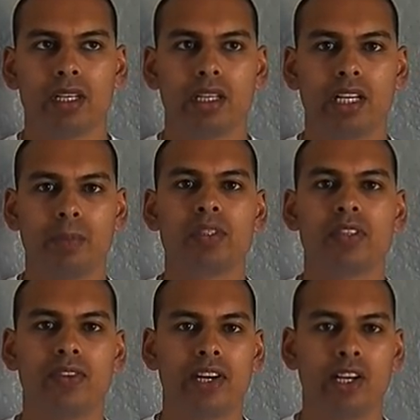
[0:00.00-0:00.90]
grips the
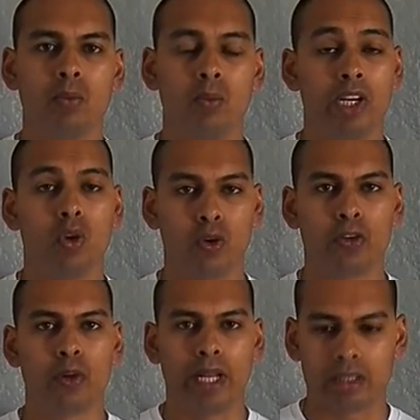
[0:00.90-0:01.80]
firearm when off
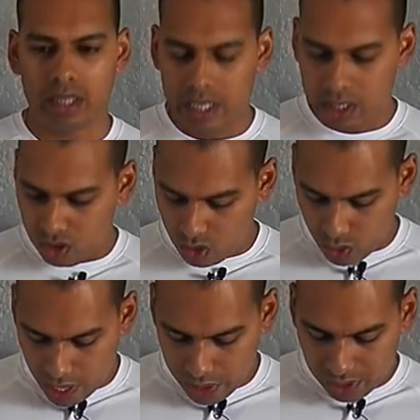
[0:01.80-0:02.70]
your belt.
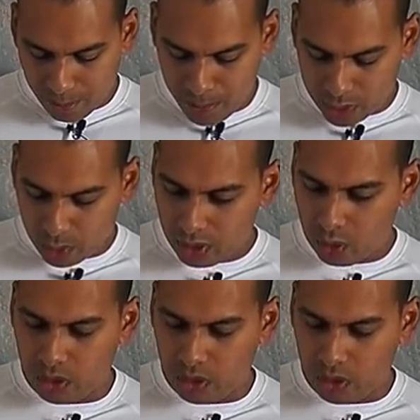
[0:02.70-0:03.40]
So I think the best way to do